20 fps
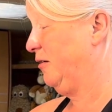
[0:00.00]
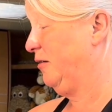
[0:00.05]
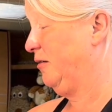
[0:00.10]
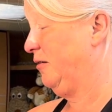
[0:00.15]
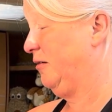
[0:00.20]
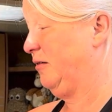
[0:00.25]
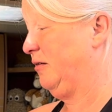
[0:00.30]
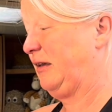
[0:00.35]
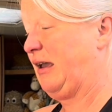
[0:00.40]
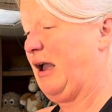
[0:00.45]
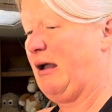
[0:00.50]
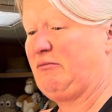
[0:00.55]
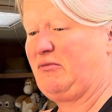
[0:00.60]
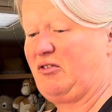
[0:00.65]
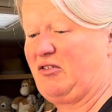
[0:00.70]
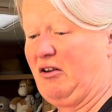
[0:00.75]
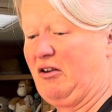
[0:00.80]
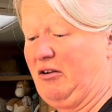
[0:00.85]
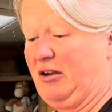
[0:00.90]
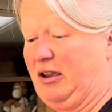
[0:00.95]
a
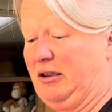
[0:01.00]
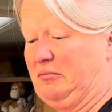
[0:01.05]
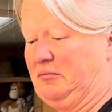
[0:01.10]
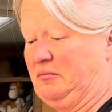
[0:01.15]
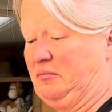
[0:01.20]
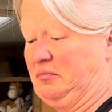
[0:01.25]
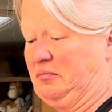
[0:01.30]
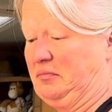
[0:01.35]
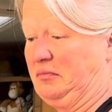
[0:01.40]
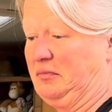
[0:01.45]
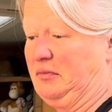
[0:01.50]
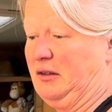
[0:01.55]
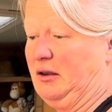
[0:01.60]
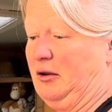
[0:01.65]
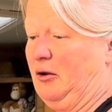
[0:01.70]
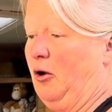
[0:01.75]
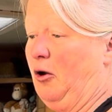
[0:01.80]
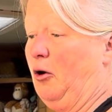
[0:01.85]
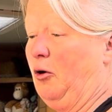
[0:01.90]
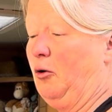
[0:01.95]
campsite,
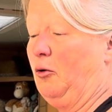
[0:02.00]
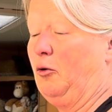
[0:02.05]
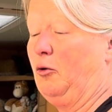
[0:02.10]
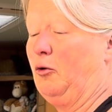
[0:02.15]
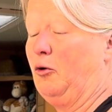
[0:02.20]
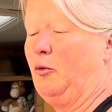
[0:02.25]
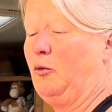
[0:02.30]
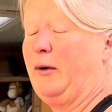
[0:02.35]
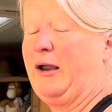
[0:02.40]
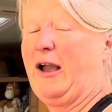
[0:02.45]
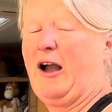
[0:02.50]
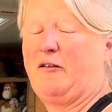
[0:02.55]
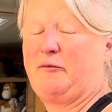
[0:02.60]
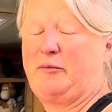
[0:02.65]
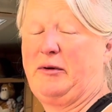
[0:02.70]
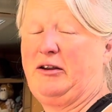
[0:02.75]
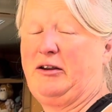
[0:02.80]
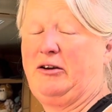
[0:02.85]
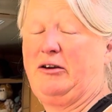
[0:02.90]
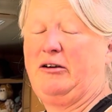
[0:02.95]
or we have
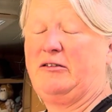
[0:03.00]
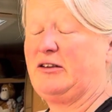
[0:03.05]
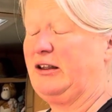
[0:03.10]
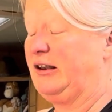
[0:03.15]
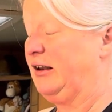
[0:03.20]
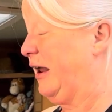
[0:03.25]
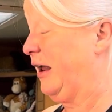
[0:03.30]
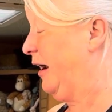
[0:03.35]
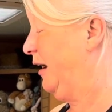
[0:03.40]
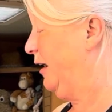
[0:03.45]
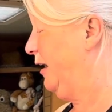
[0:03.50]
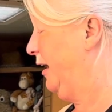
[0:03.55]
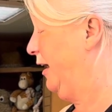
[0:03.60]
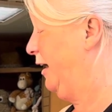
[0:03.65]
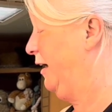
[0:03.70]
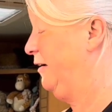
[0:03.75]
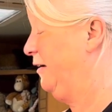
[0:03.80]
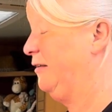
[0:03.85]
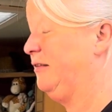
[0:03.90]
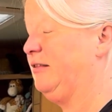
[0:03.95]
been using lately
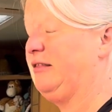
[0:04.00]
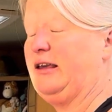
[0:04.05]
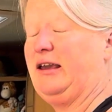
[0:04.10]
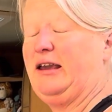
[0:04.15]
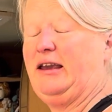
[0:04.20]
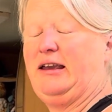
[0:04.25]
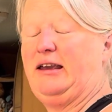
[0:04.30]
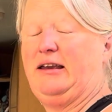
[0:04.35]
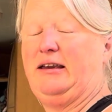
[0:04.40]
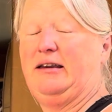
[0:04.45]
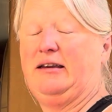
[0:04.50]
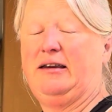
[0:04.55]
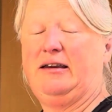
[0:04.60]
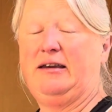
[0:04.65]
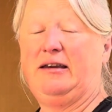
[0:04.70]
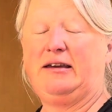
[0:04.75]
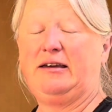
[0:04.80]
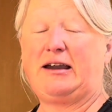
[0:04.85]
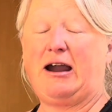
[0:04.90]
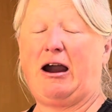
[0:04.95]
the
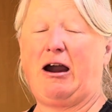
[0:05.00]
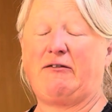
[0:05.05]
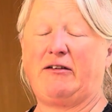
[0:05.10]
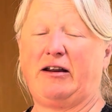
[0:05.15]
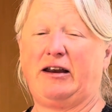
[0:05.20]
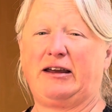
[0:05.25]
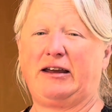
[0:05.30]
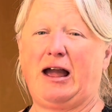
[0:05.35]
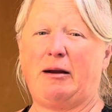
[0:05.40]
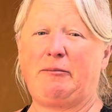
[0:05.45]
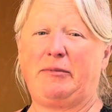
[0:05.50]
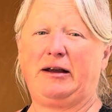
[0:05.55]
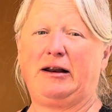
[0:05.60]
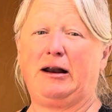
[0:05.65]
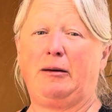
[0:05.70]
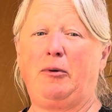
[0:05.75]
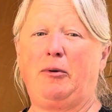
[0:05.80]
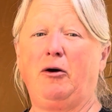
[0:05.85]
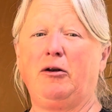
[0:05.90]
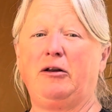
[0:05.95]
Caravan and Camping
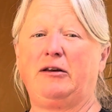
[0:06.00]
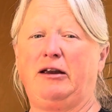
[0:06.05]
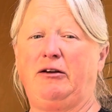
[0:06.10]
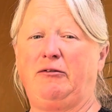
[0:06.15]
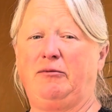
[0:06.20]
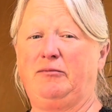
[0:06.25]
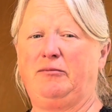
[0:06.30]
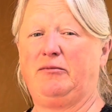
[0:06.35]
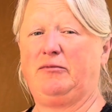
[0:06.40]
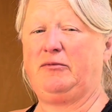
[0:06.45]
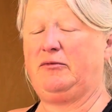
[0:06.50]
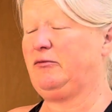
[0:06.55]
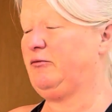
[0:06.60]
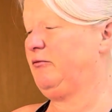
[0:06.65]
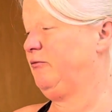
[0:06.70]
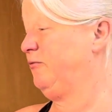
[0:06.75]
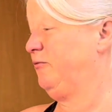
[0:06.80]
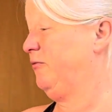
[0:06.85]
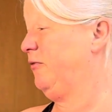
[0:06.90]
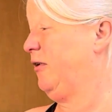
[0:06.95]
Club holiday
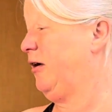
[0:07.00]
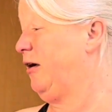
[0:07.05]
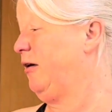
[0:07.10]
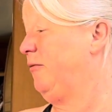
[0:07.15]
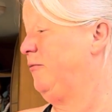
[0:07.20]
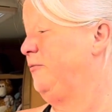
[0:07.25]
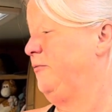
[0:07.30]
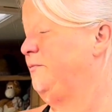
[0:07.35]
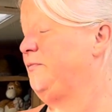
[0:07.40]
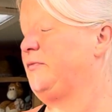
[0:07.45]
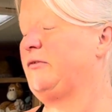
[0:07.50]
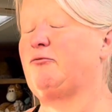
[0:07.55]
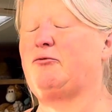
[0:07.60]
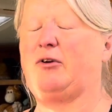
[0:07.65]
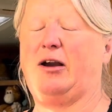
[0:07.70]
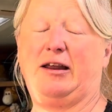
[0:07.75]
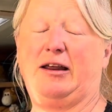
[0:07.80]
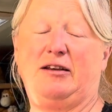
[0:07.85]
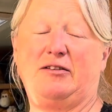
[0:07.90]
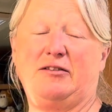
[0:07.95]

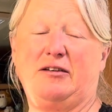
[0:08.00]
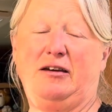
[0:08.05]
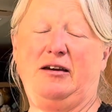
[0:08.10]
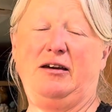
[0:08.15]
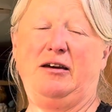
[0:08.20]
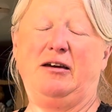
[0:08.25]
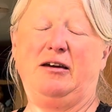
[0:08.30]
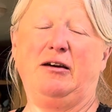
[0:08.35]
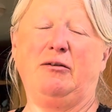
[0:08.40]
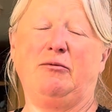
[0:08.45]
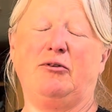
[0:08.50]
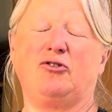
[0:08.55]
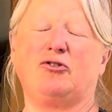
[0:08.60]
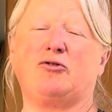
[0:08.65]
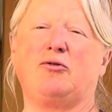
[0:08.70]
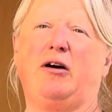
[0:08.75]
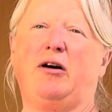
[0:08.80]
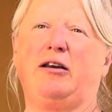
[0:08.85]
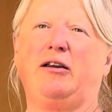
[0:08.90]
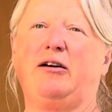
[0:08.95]
rallies, which are
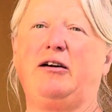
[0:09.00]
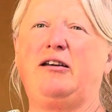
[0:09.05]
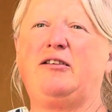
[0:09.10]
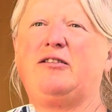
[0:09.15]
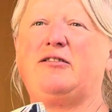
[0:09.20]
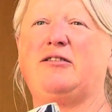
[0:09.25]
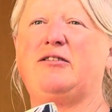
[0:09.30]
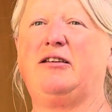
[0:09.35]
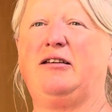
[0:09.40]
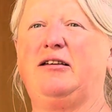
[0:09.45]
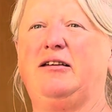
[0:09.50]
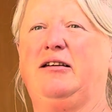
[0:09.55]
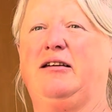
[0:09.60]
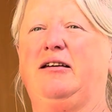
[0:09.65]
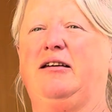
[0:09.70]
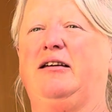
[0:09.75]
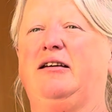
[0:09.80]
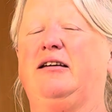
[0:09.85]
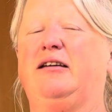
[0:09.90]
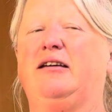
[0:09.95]
quite nice
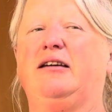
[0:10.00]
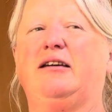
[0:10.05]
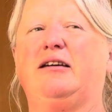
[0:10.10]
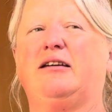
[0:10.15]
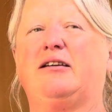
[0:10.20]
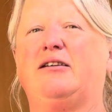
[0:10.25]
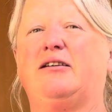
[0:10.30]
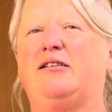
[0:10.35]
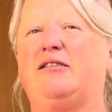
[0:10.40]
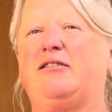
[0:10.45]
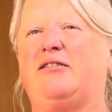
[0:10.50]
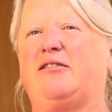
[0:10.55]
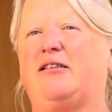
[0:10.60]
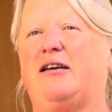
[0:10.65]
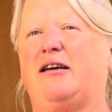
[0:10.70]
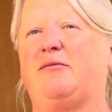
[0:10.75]
because